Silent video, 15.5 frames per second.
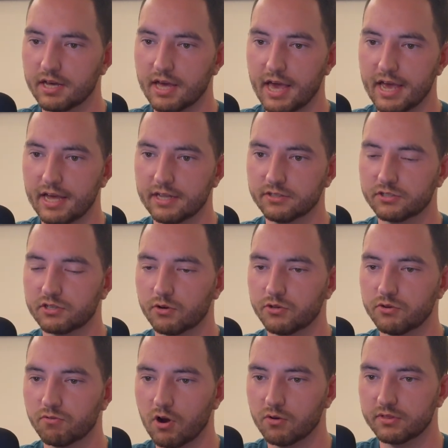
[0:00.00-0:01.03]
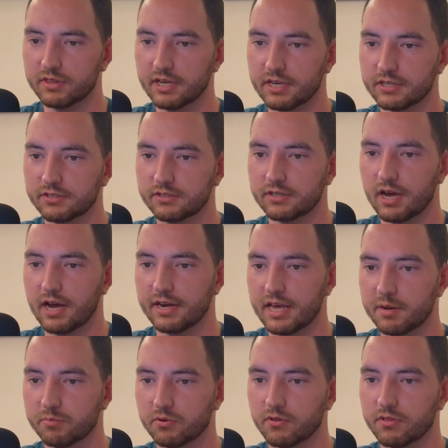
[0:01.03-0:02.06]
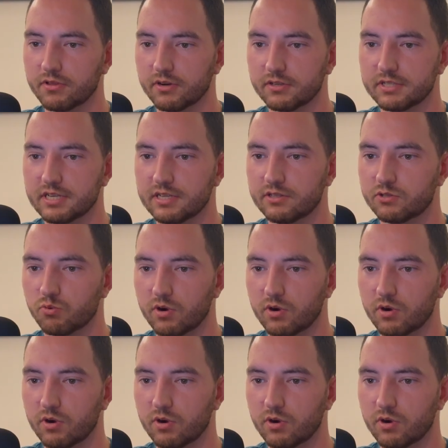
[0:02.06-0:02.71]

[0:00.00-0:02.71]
And so you wrote this on April 13th,